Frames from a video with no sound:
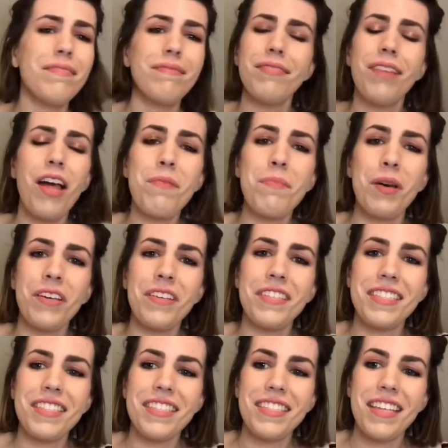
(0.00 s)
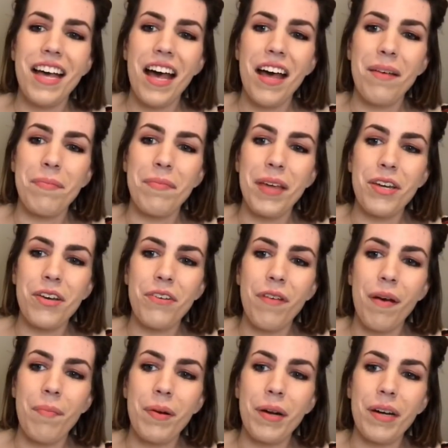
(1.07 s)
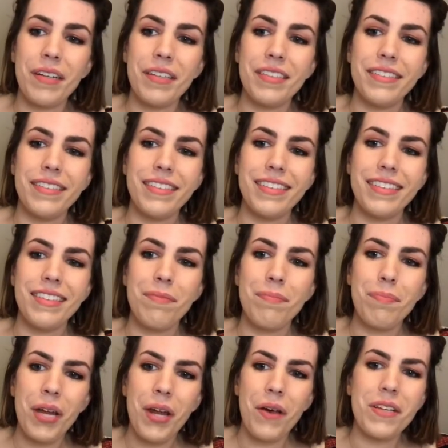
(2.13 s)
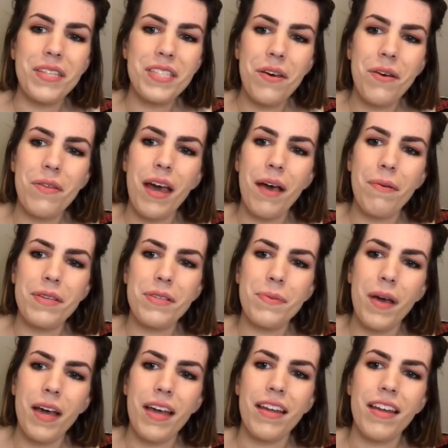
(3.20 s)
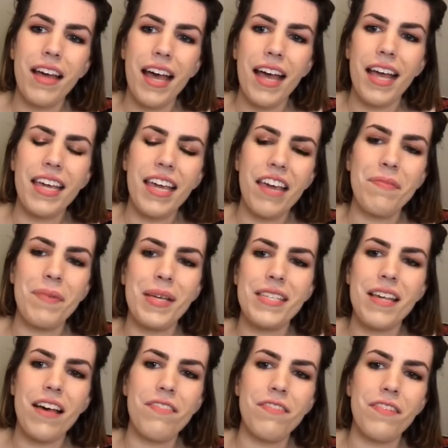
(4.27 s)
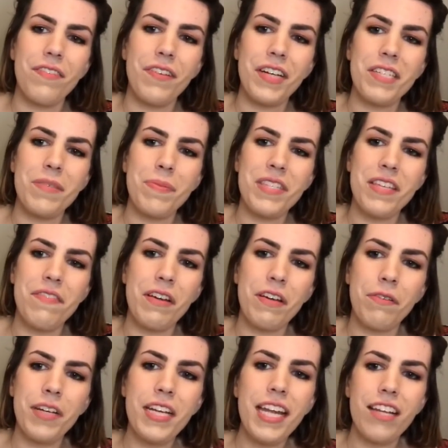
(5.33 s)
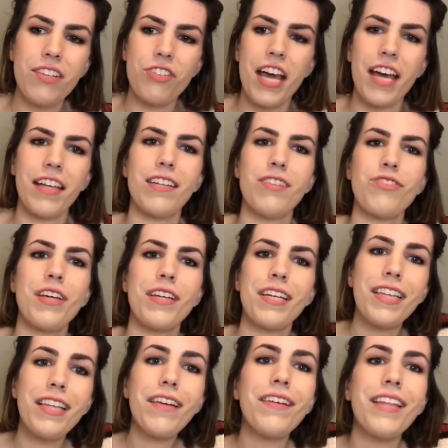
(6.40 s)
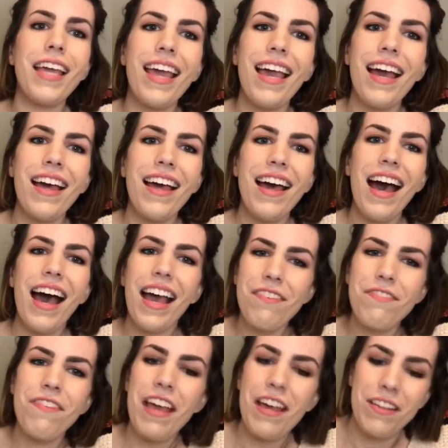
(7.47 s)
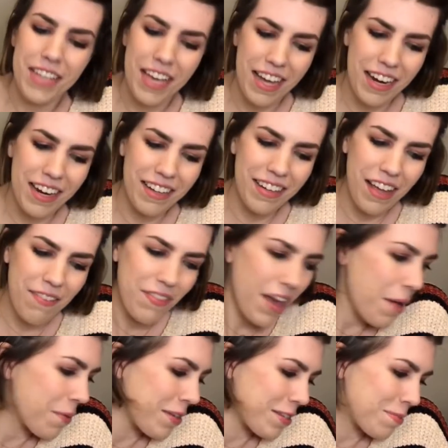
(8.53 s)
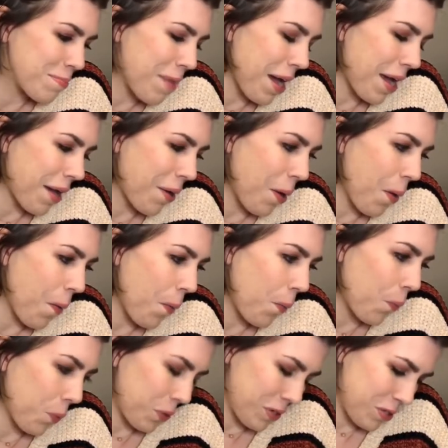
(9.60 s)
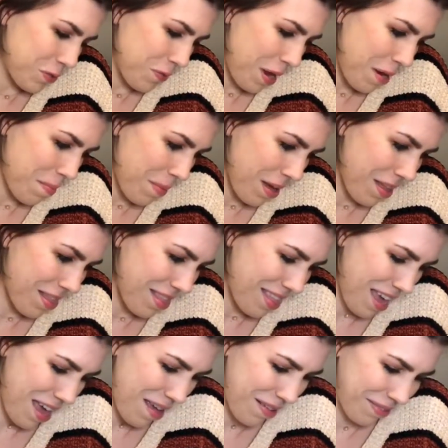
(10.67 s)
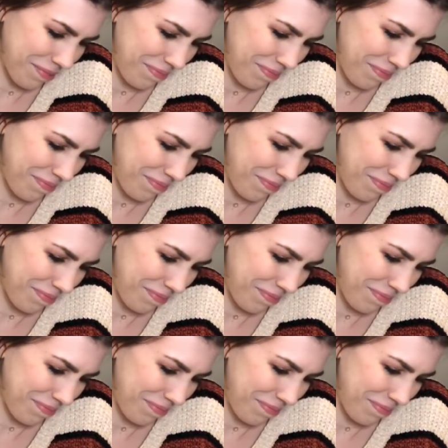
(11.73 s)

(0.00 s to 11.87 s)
books in November, but also that was when I gave myself a very specific reading challenge, and clearly I failed at it if that was my worst read month.